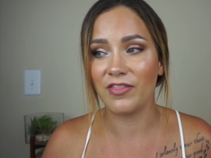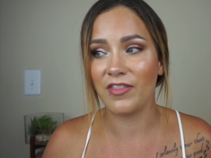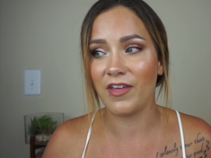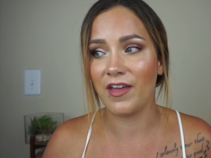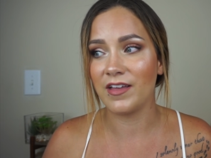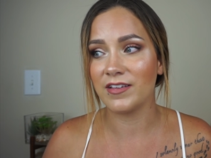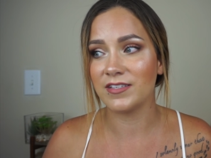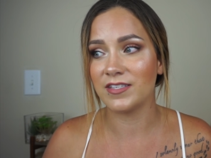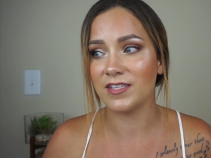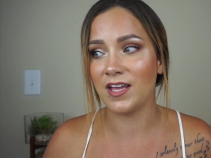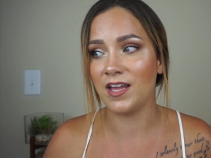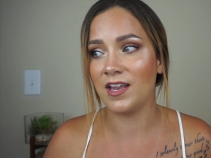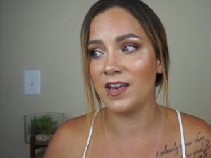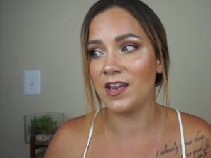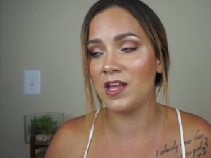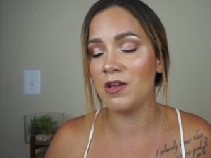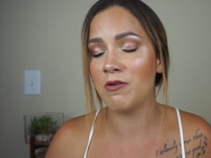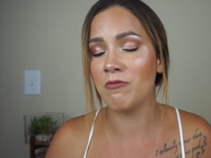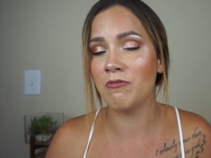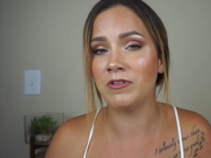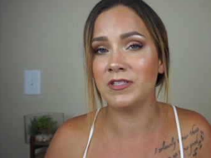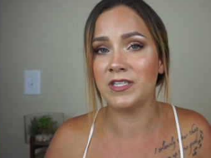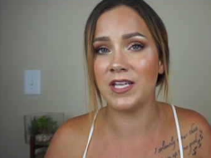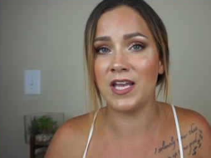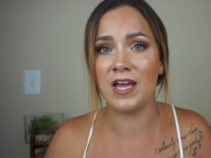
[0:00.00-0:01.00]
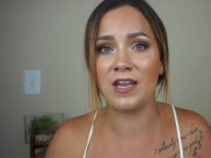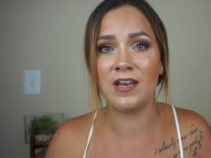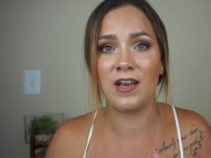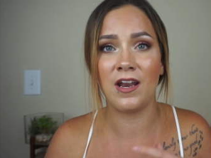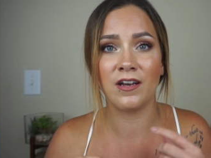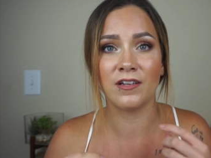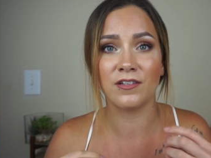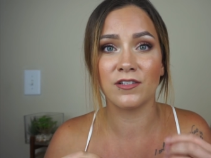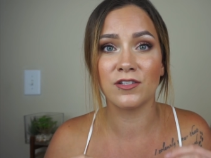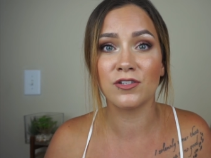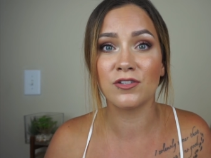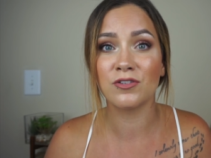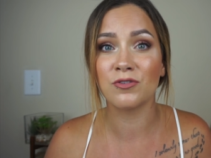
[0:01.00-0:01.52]
They said he was in an
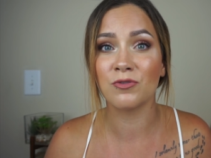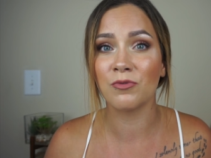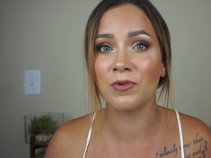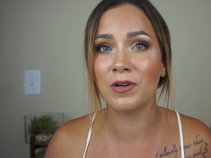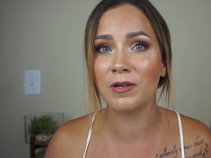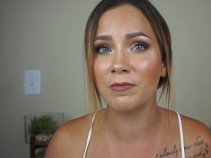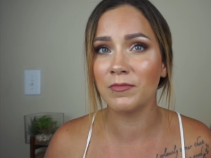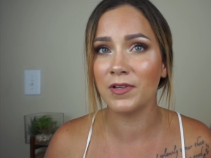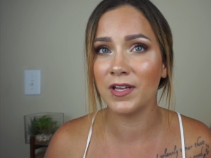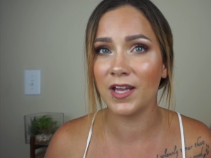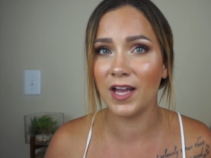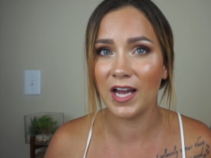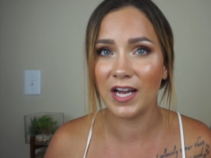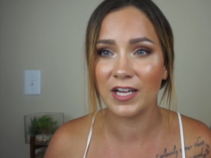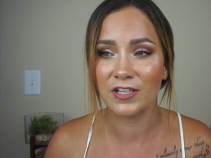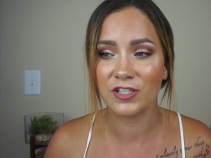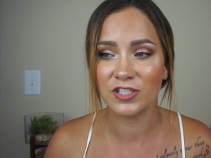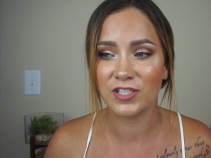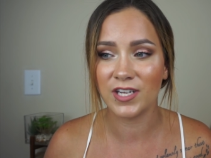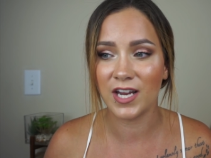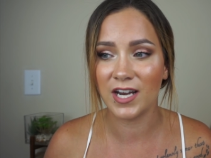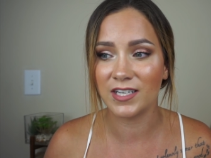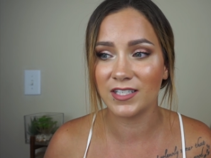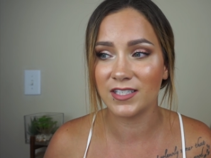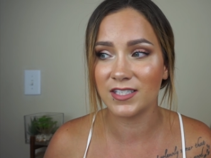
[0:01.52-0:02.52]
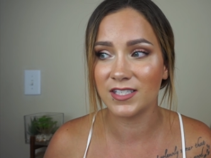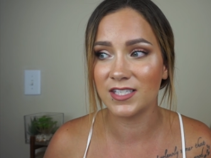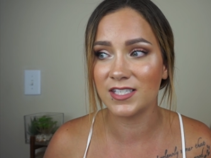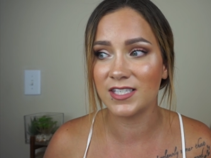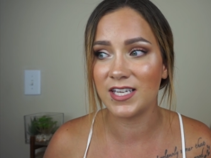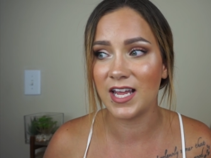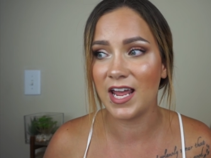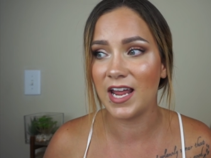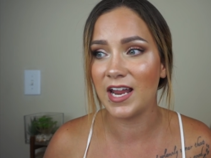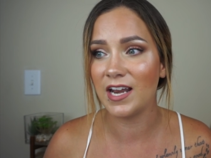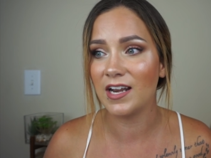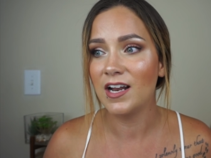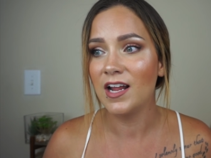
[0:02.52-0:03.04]
extremely agitated
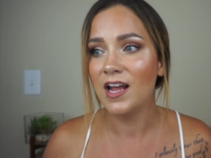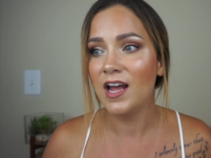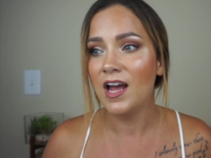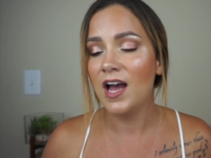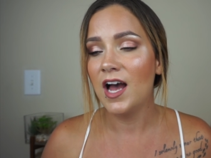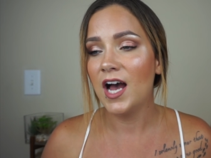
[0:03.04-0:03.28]
state.